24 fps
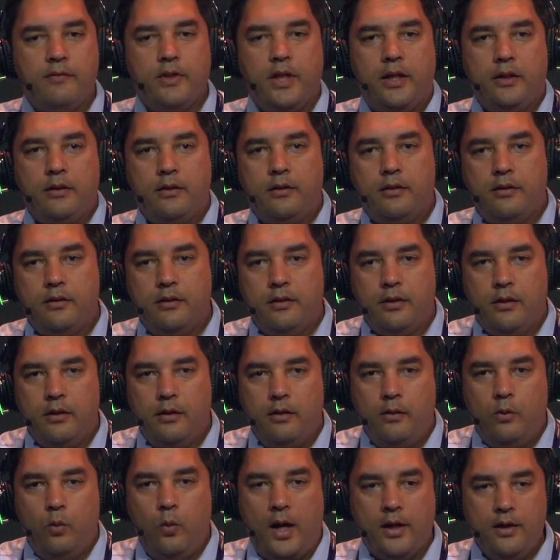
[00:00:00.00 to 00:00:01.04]
of that.
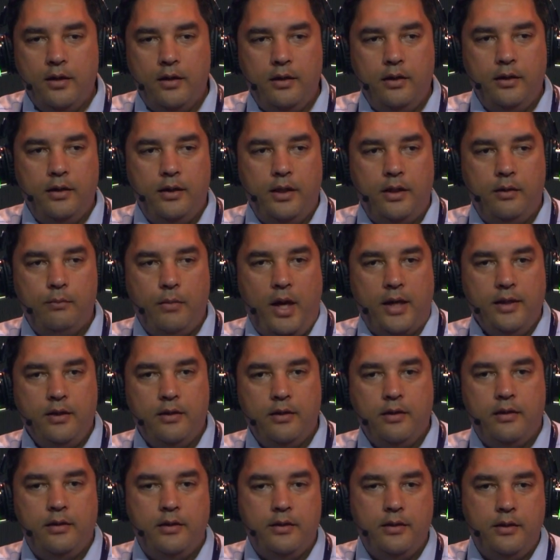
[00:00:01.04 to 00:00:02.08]
One, in my
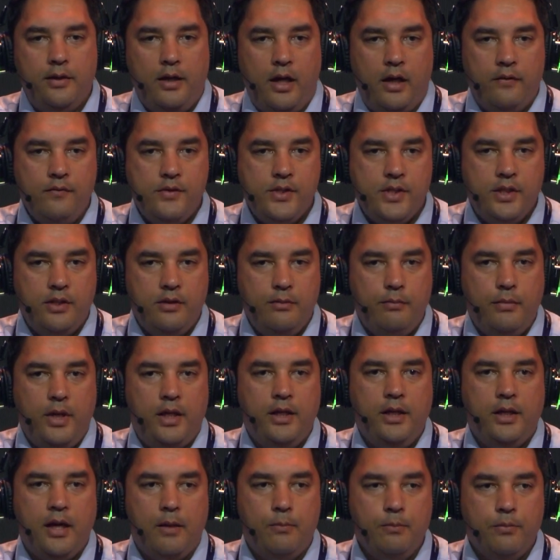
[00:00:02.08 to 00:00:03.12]
career, I've seen
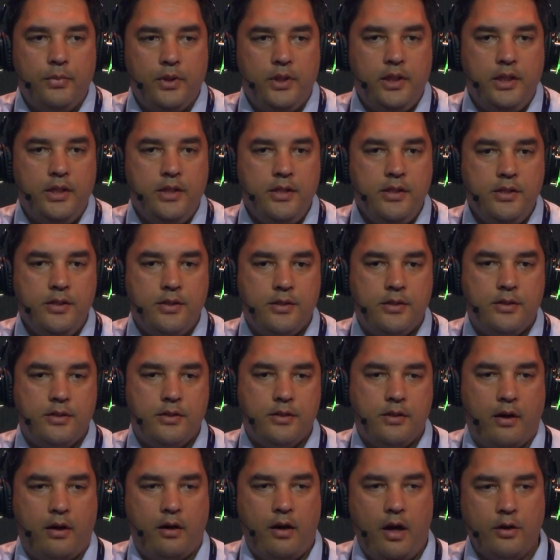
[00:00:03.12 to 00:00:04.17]
many
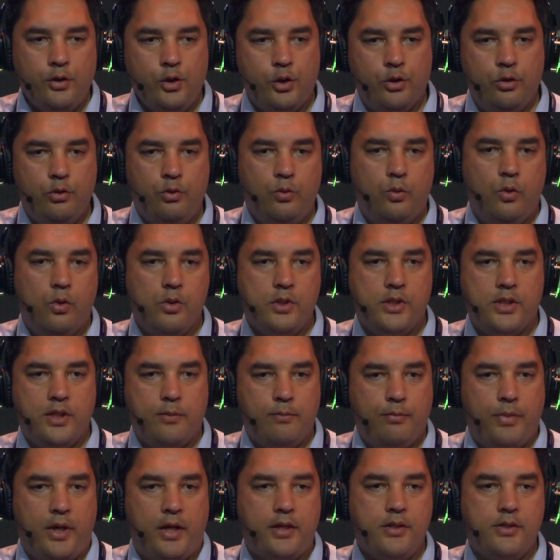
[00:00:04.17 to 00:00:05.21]
companies rush towards
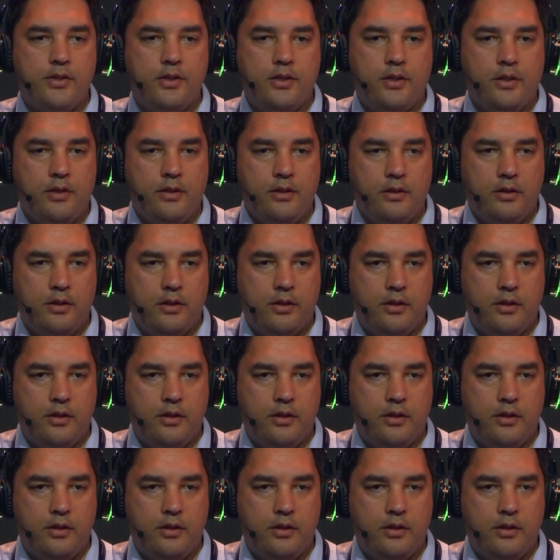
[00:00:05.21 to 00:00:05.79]
embracing